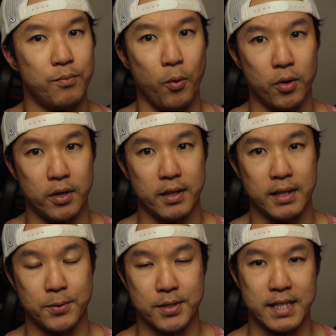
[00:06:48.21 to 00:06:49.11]
ordered it
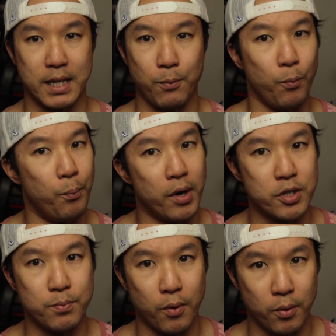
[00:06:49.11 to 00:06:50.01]
that I was going to take up
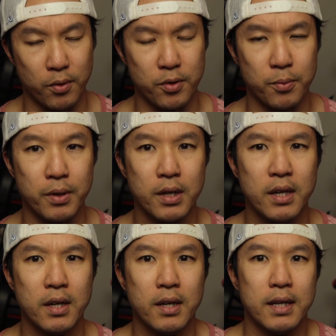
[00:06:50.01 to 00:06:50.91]
much more room
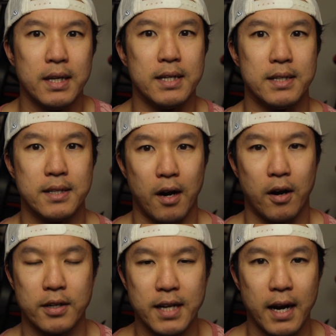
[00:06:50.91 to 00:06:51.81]
in
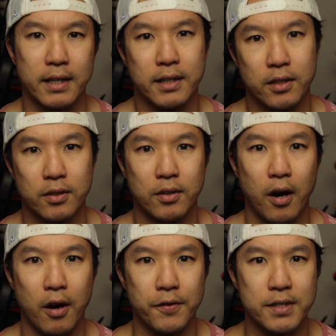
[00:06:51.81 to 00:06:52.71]
our tiny little
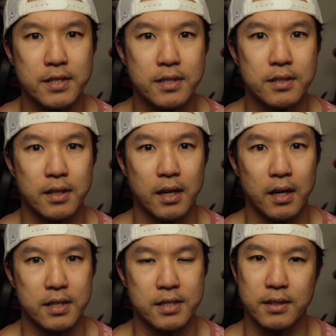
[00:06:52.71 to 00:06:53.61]
office
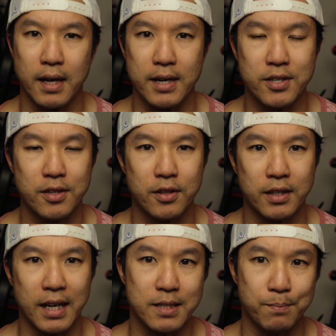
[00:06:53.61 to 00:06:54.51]
slash
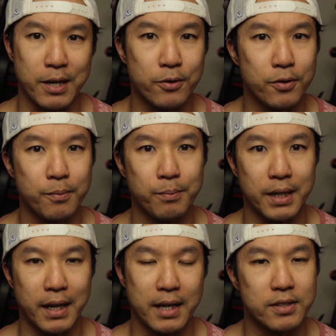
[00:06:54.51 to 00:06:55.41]
guest bedroom,
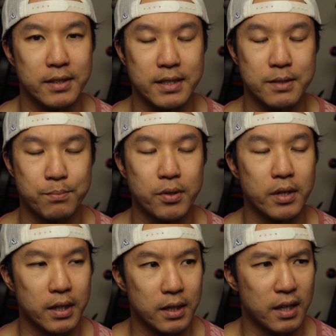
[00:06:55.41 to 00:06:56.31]
but actually it's
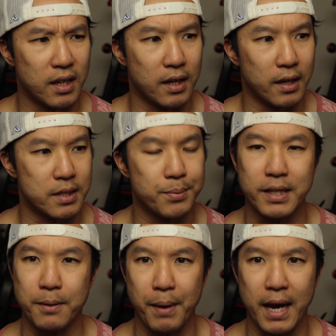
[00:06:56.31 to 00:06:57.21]
pretty
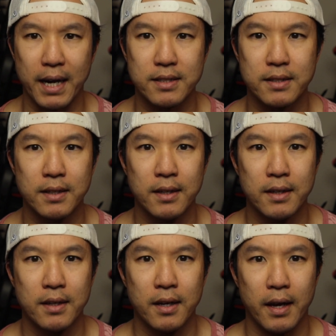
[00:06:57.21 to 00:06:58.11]
compact.
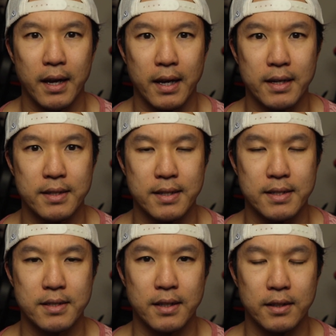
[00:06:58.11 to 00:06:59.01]
And
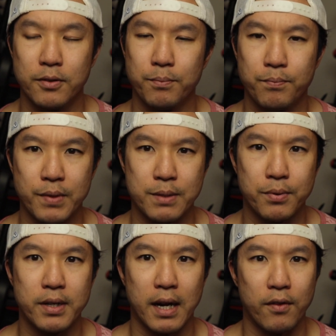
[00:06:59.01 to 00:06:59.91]
it's
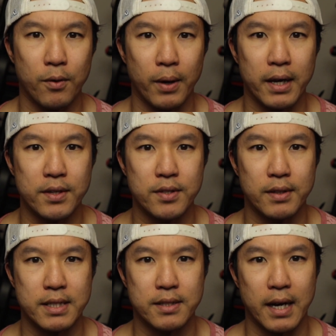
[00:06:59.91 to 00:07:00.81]
pretty out of the way, so
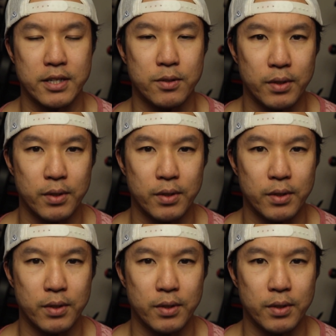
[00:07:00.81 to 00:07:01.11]
that's actually